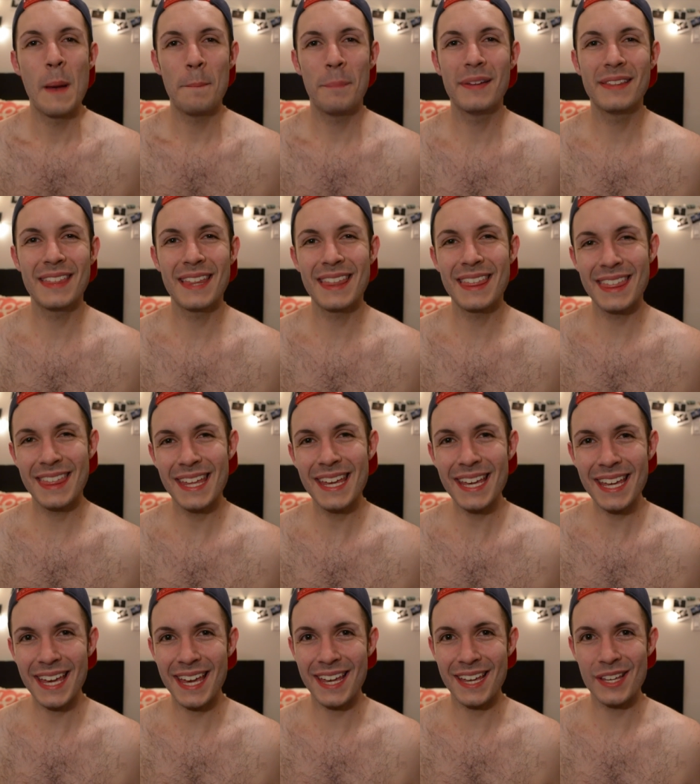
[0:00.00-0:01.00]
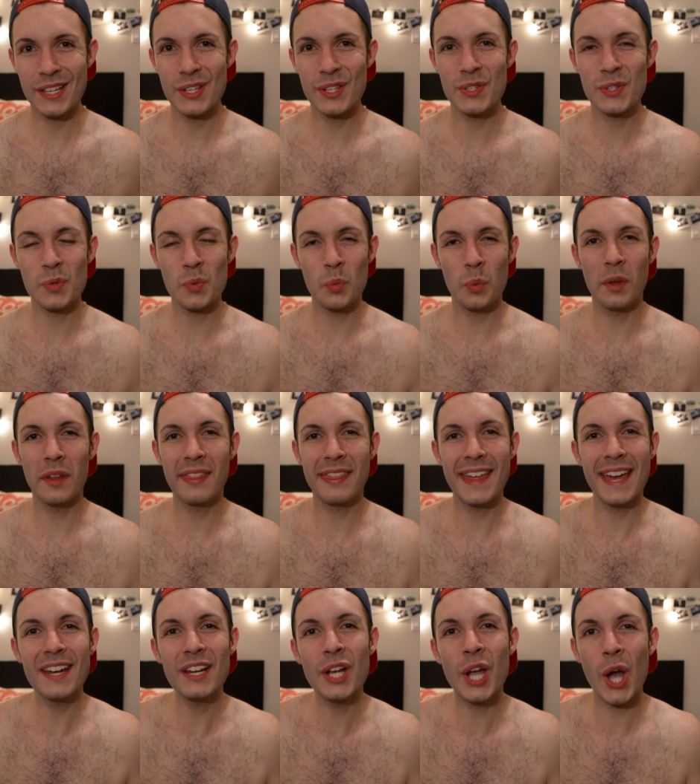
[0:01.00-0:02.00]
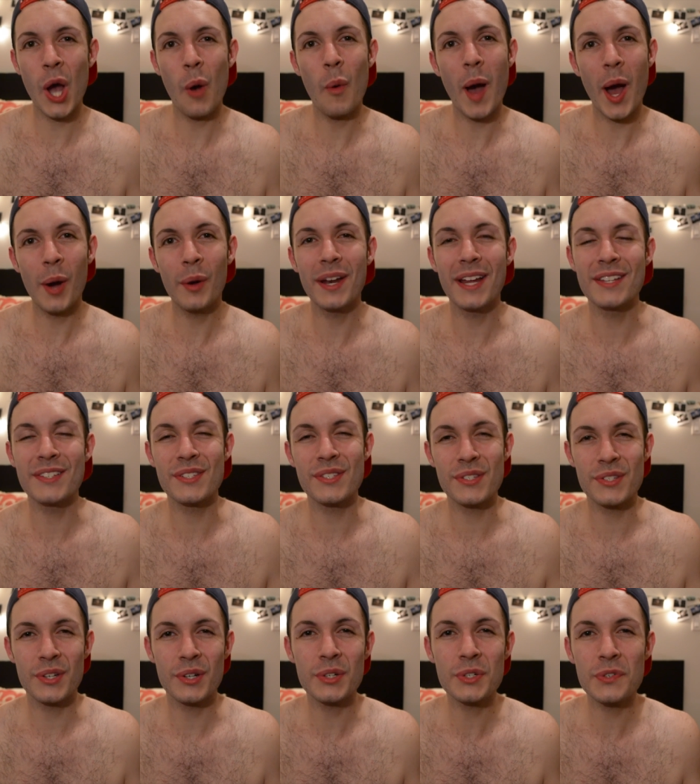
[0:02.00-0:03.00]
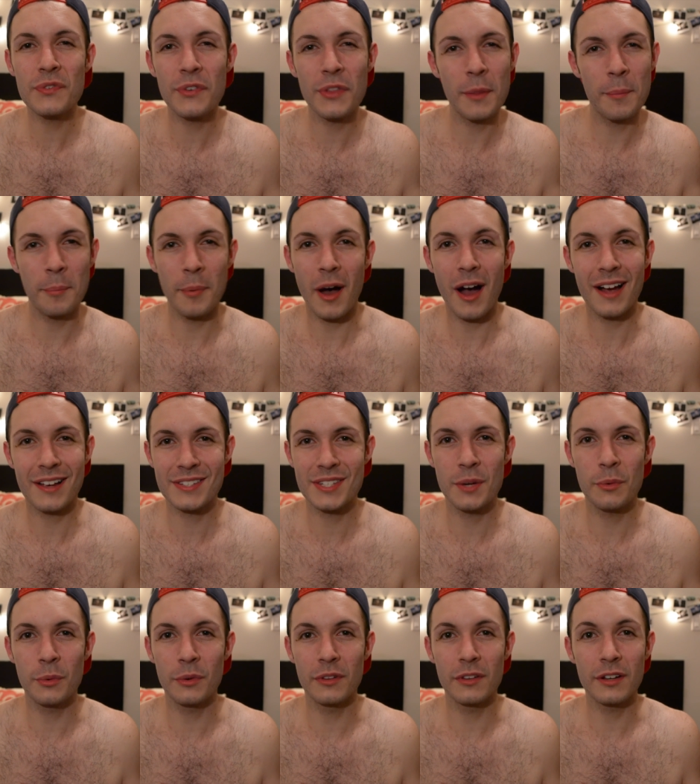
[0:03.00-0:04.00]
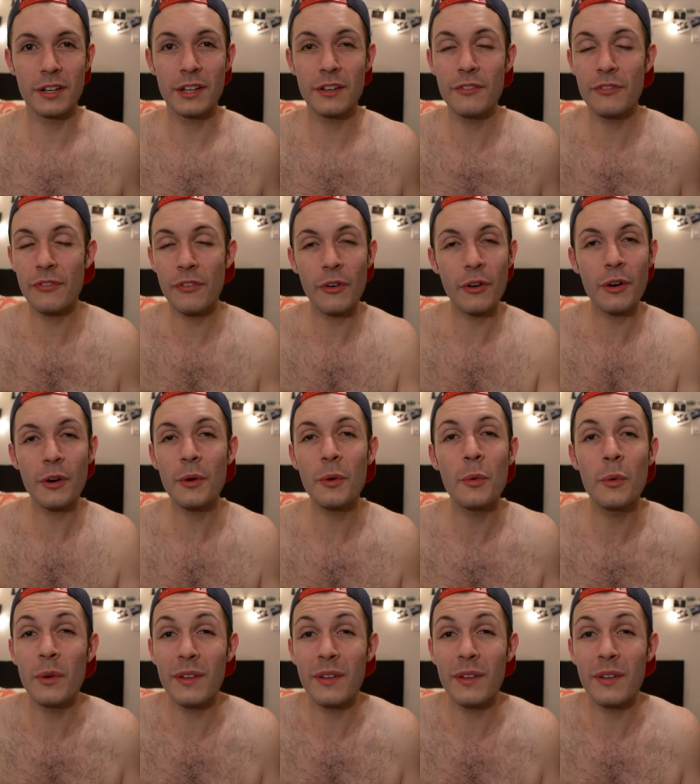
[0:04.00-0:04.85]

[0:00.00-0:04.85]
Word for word: But the thing is, we'll then go out and search for the box that we're looking for